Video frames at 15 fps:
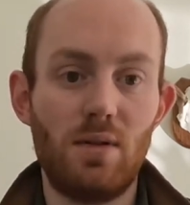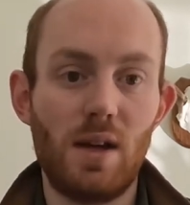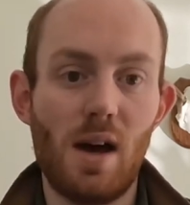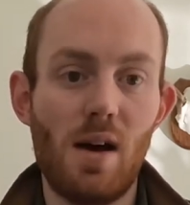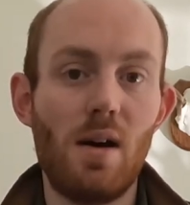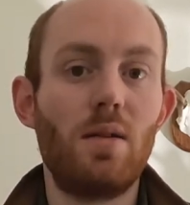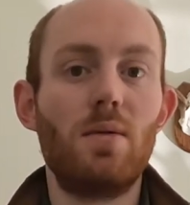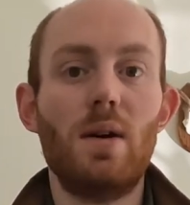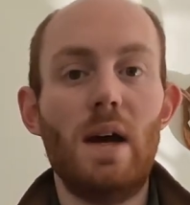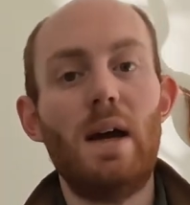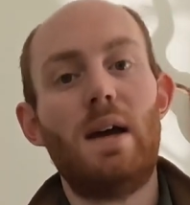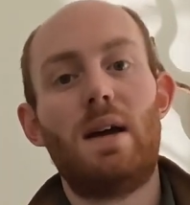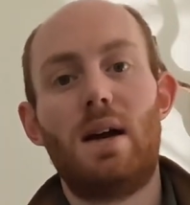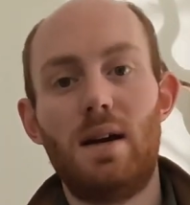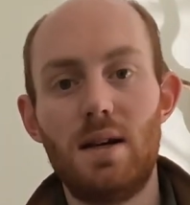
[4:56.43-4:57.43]
go,
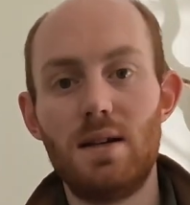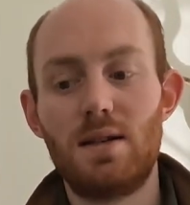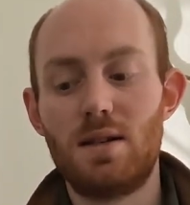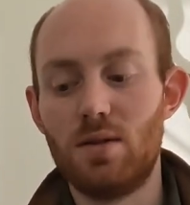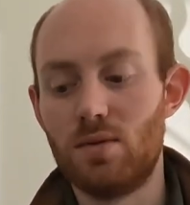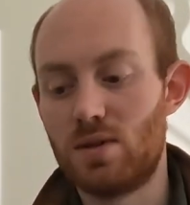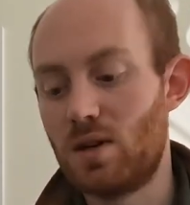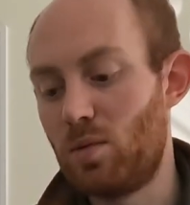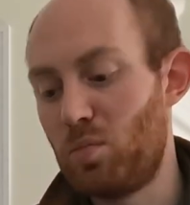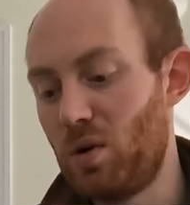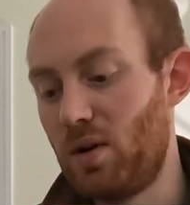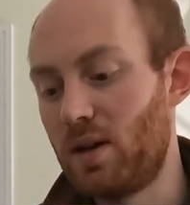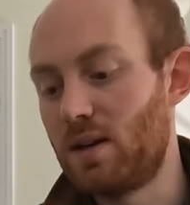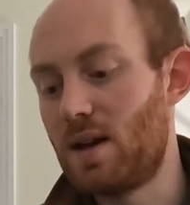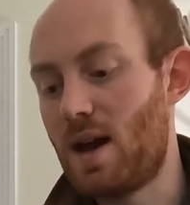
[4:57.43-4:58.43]
and it's still sort of
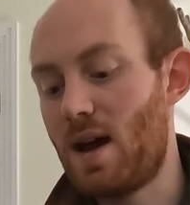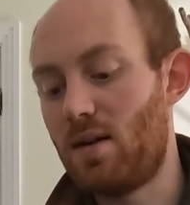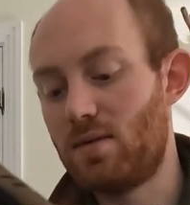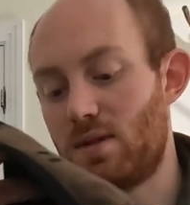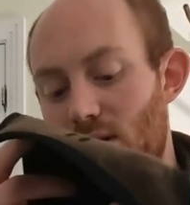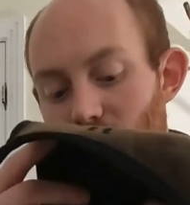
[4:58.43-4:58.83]
pulling down.